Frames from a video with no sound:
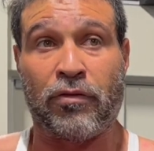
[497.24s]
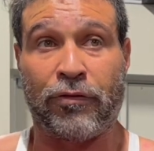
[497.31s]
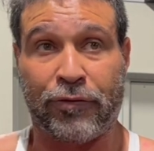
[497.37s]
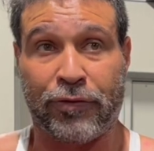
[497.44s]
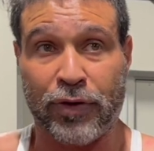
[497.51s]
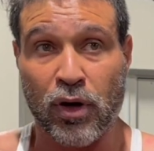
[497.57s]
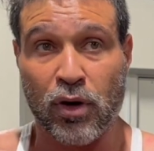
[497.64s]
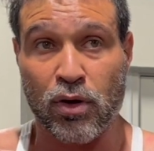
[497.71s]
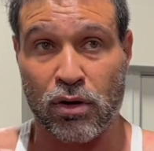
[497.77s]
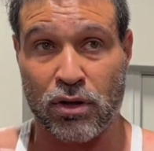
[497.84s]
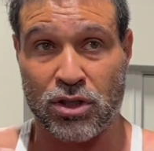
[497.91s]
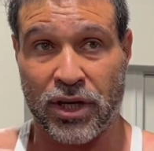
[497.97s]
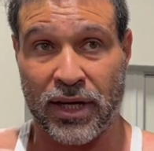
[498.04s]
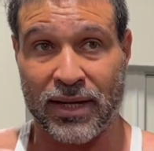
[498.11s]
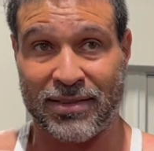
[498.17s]
feel your
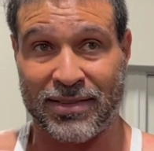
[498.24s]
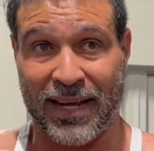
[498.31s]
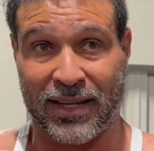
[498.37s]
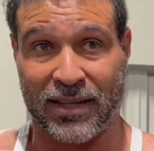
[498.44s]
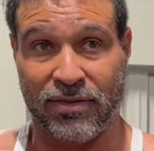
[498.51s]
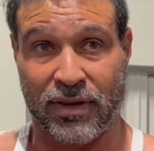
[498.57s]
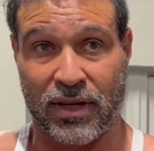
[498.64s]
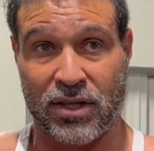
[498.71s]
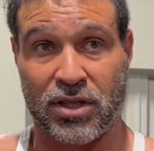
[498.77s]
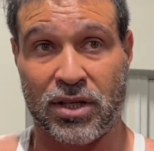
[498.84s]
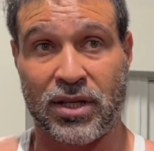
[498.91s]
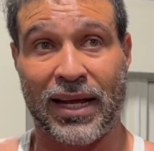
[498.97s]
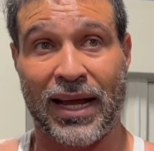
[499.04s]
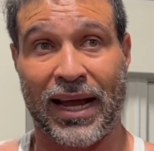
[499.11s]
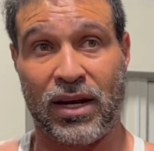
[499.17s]
chest
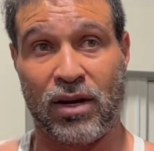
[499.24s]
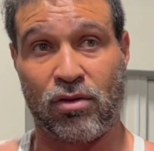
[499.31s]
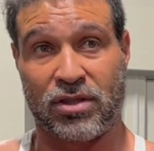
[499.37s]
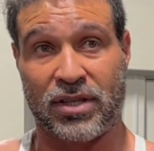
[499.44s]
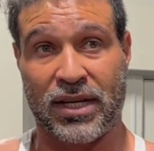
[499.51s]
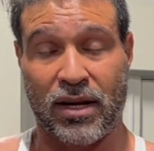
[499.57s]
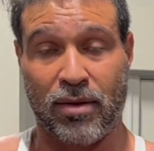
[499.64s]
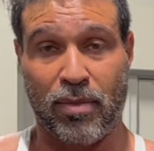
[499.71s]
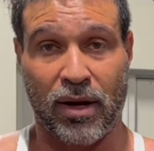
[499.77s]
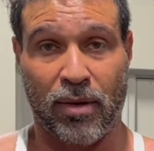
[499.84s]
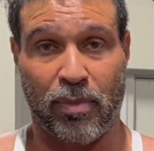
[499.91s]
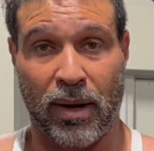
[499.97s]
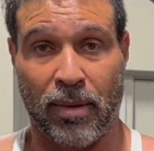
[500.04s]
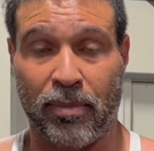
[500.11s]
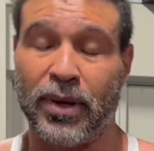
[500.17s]
activation and also get a better
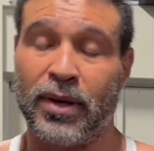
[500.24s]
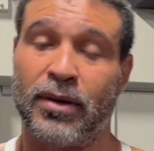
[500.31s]
pump.